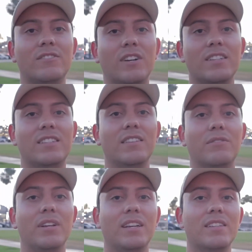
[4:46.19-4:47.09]
try to see if
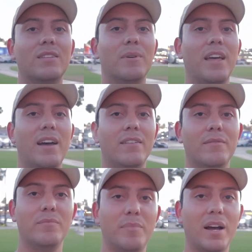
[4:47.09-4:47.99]
we can get some of that
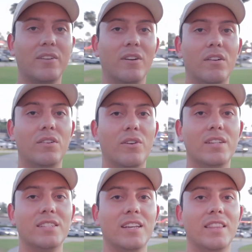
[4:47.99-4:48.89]
background
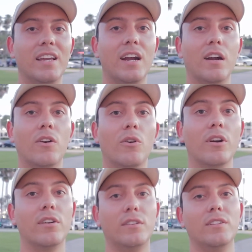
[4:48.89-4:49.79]
noise in there, or
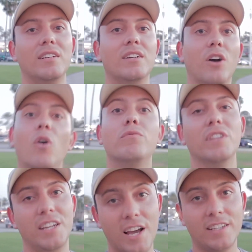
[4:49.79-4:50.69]

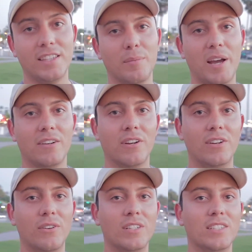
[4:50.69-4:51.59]
hopefully not get the background
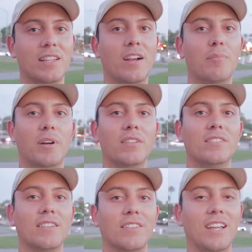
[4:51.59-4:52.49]
noise in there, but
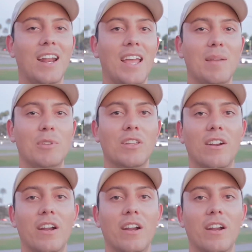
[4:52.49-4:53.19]
definitely gotta aim you there